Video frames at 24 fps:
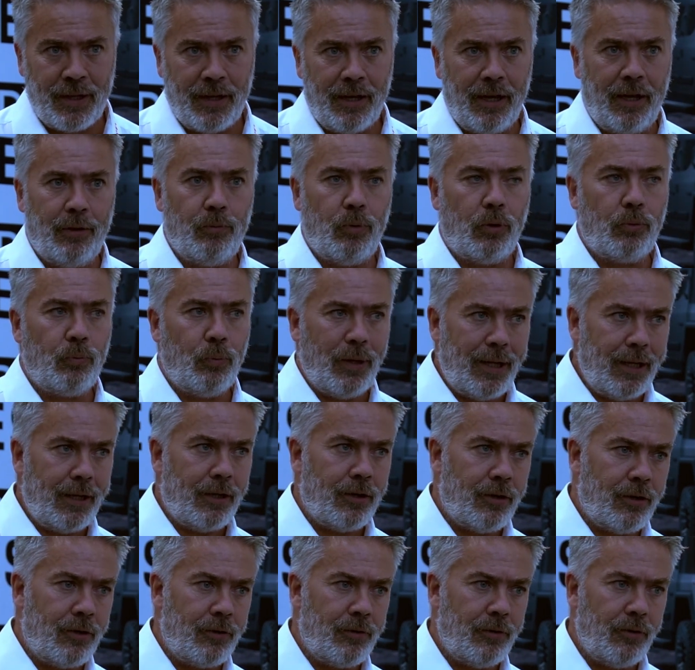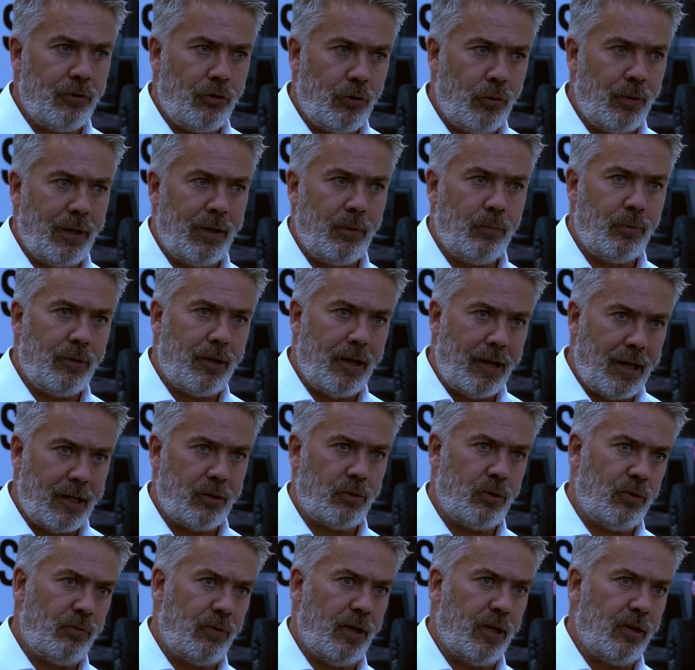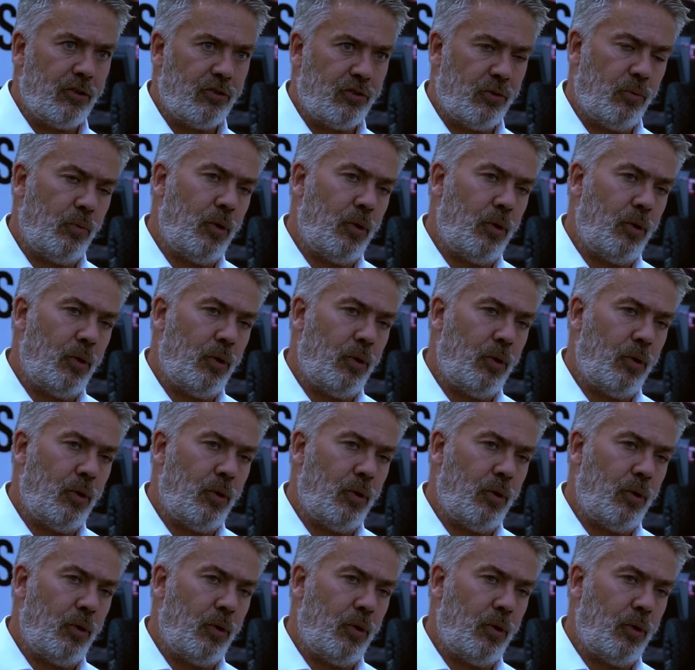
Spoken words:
And what we are doing with electric vehicles,